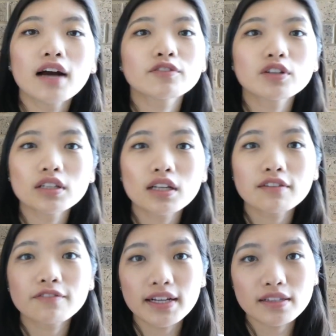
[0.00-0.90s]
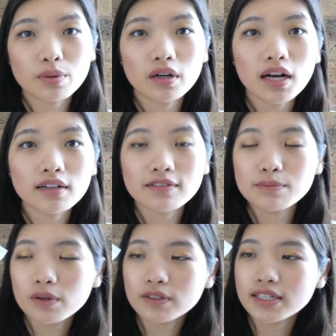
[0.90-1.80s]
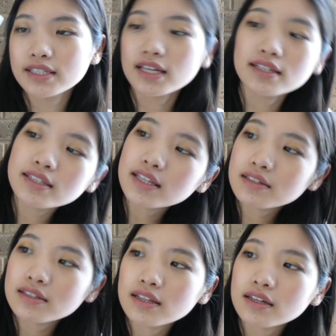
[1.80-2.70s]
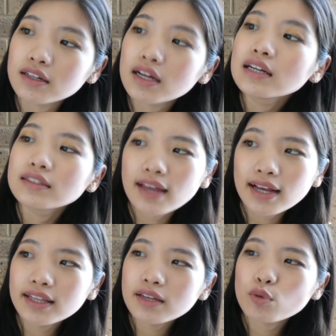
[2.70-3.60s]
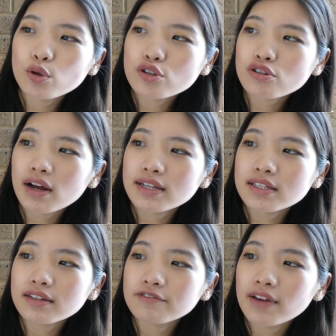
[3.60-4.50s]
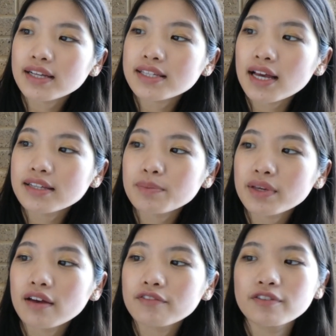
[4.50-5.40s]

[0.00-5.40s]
I've got another face product from Bondi Sands. This is their Daily Moisturizing Face SPF